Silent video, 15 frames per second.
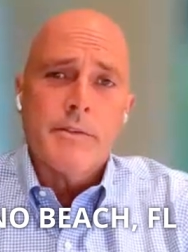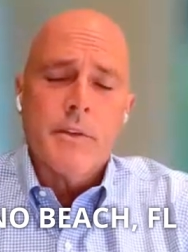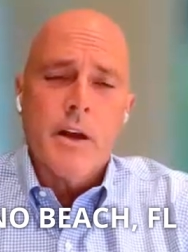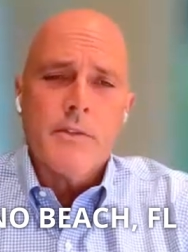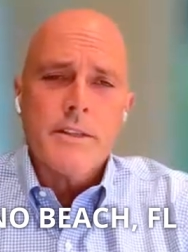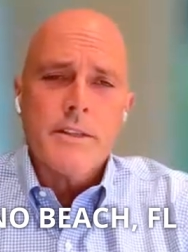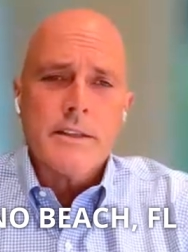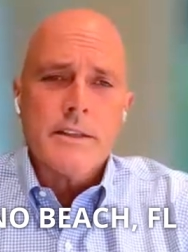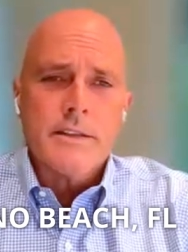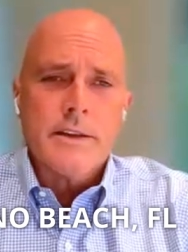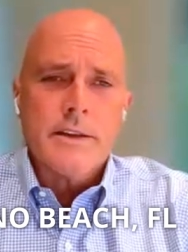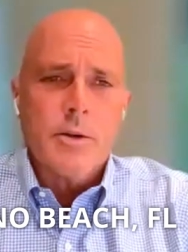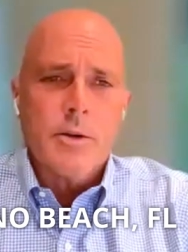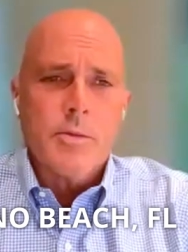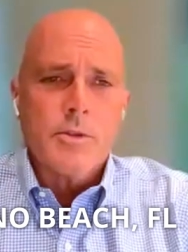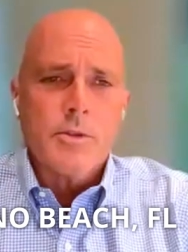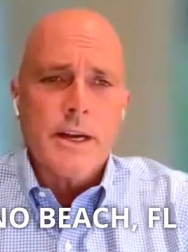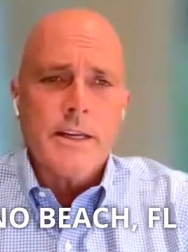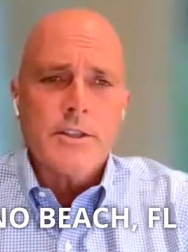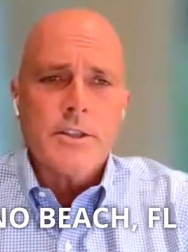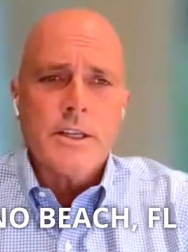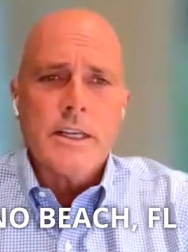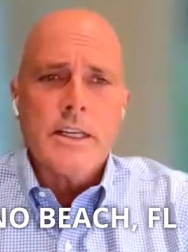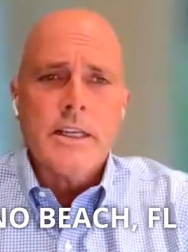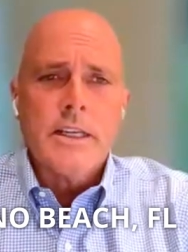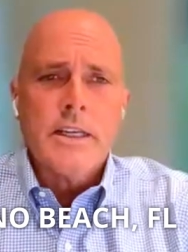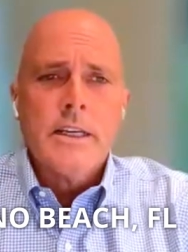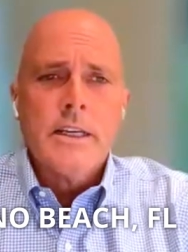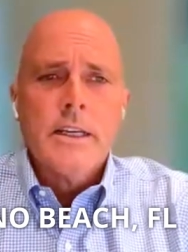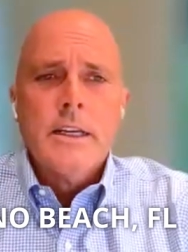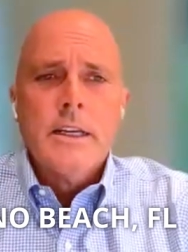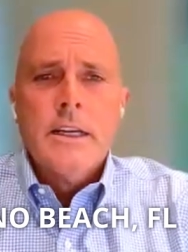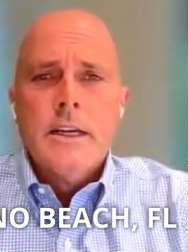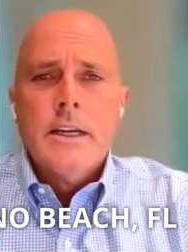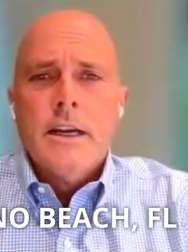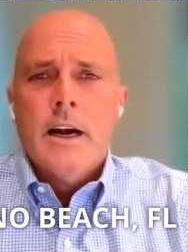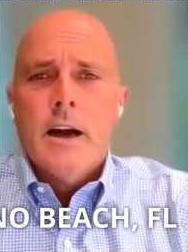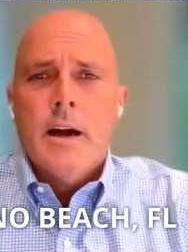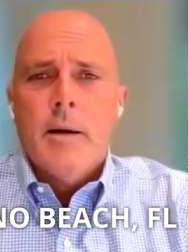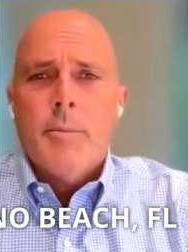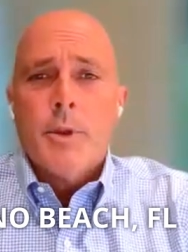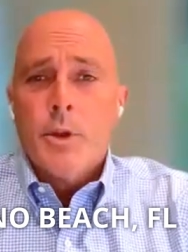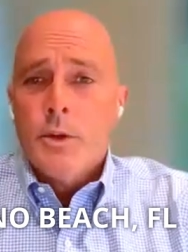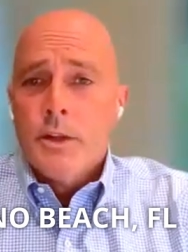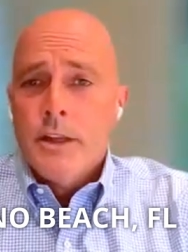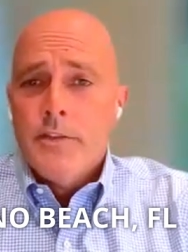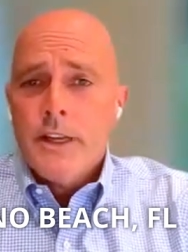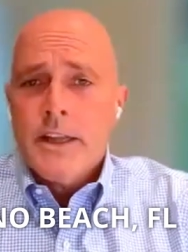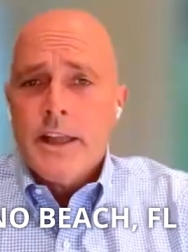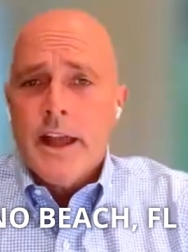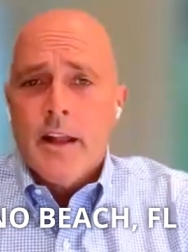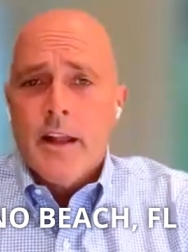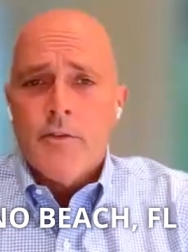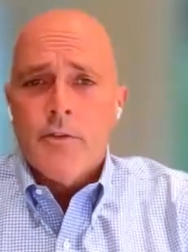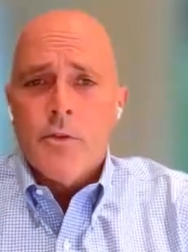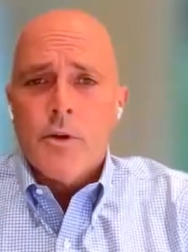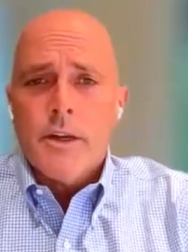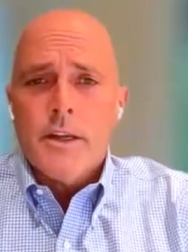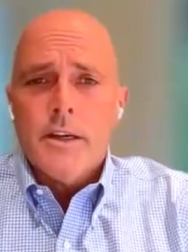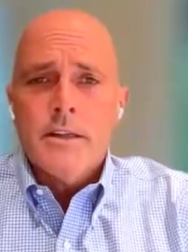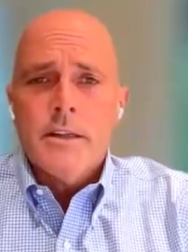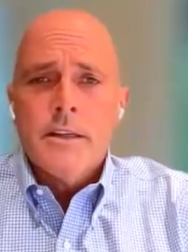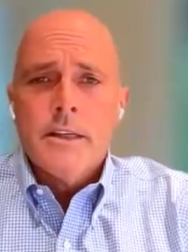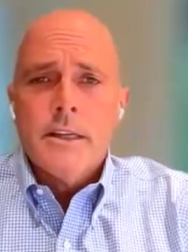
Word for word: obviously a terrible tragedy. Um, you live in California,